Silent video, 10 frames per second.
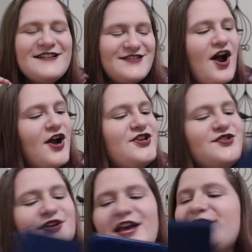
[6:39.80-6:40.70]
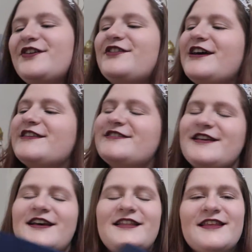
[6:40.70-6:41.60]
Darn you, Kindle. That's
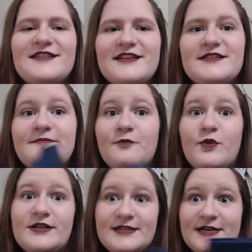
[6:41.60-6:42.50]
one